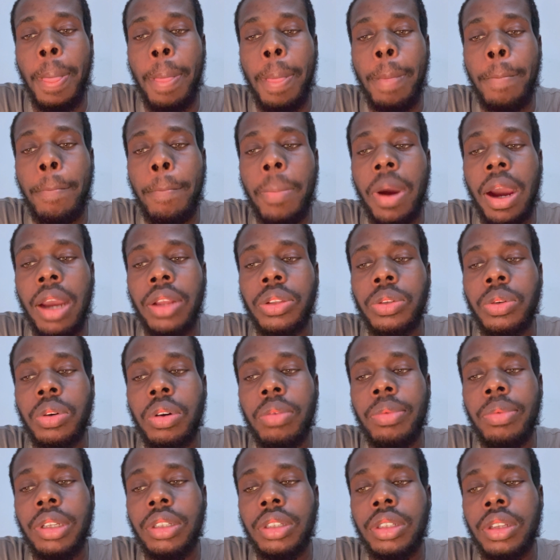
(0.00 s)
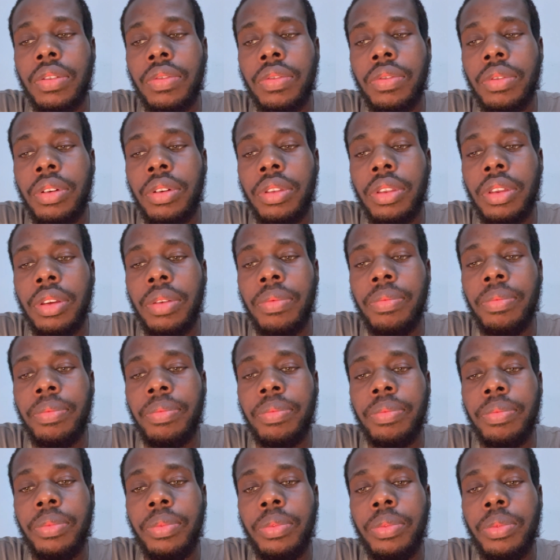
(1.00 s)
But I told myself one thing.
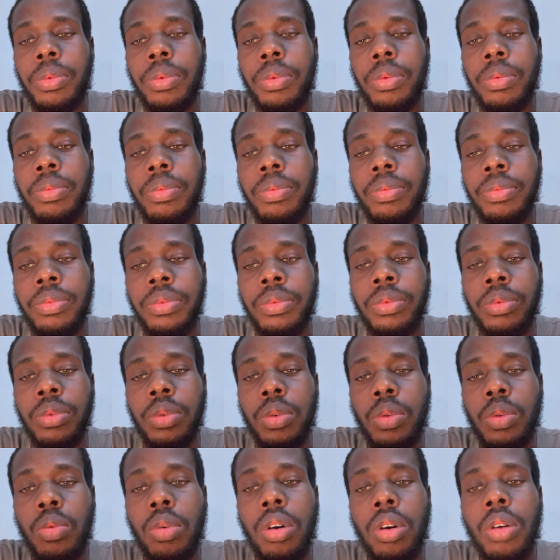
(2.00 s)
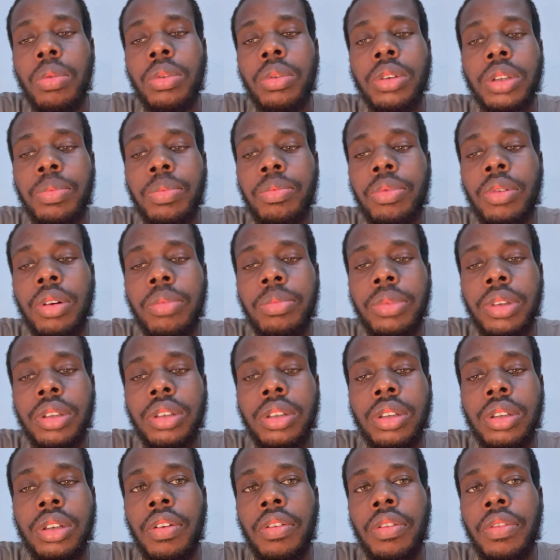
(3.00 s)
What was
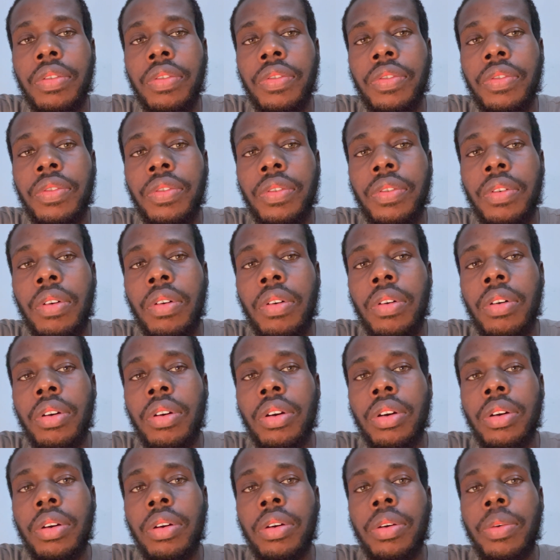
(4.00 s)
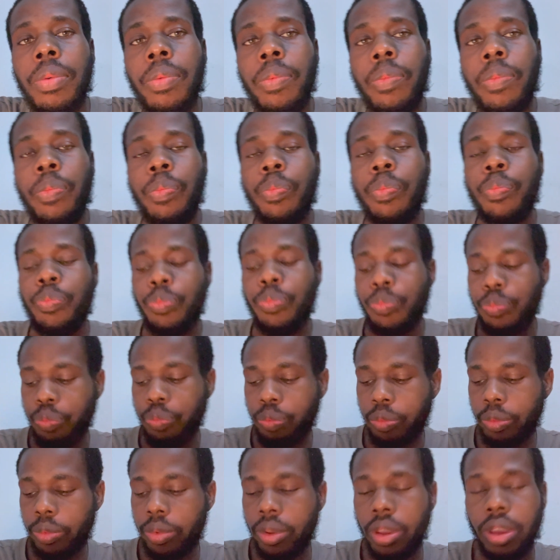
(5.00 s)
promised for
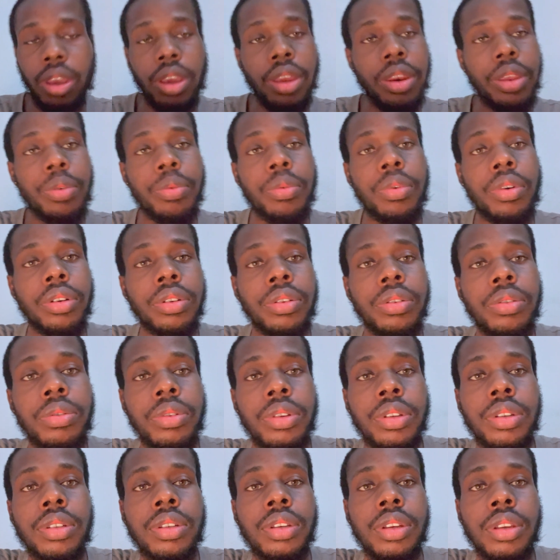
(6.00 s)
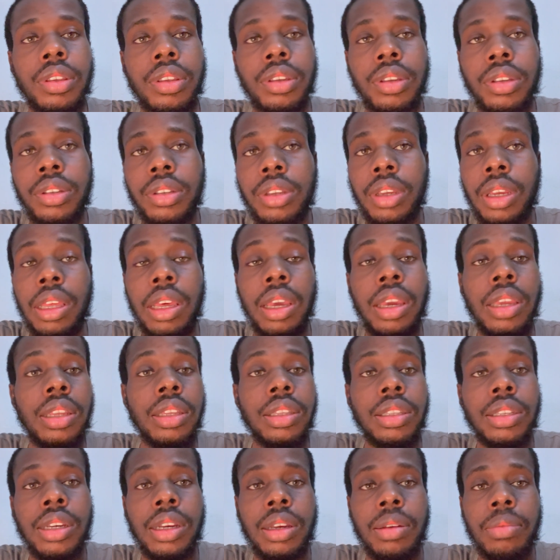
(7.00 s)
anyone who is saying this at any
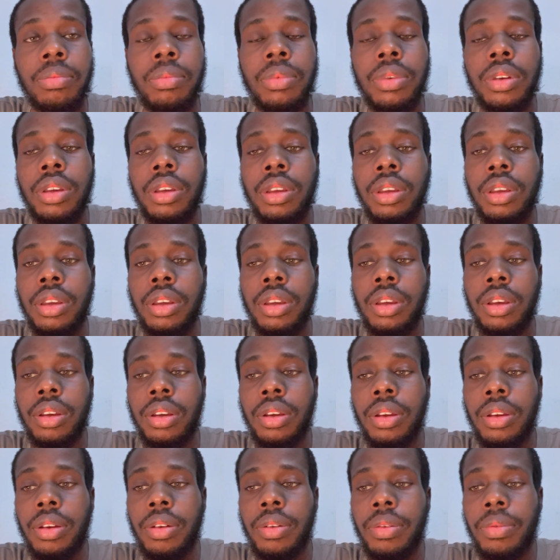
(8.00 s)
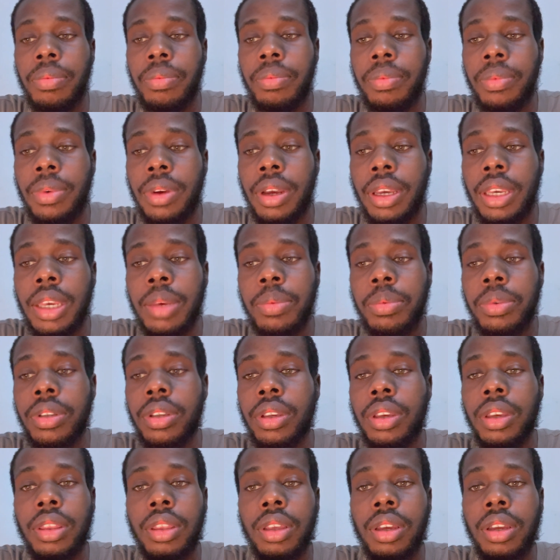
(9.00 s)
time, I keep
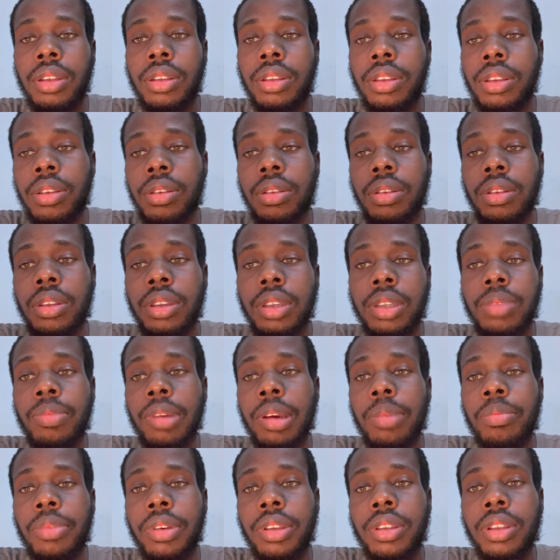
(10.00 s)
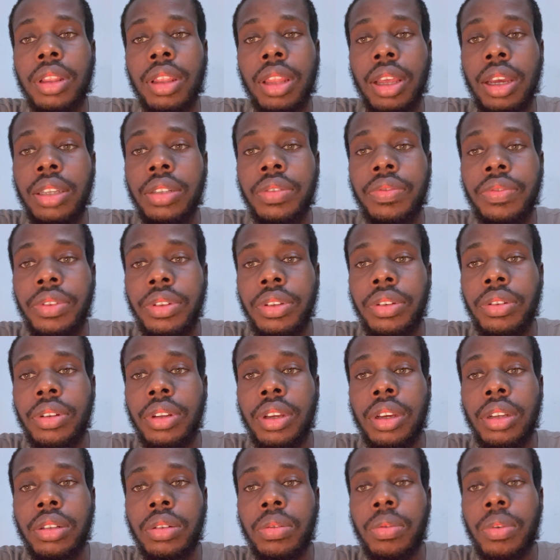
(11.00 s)
saying that this might be the last video.
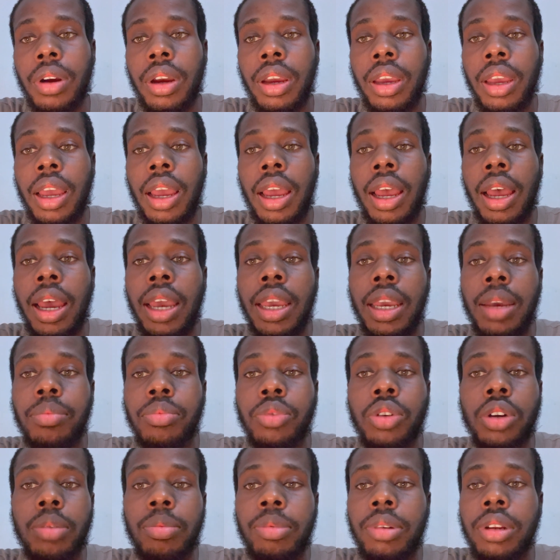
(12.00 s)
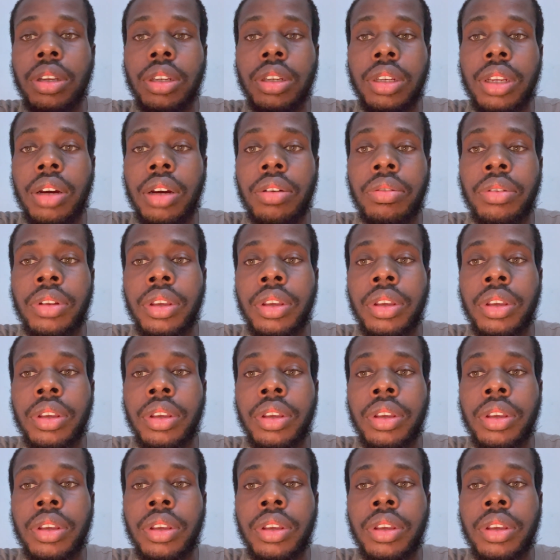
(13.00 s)
That's why I am doubling down.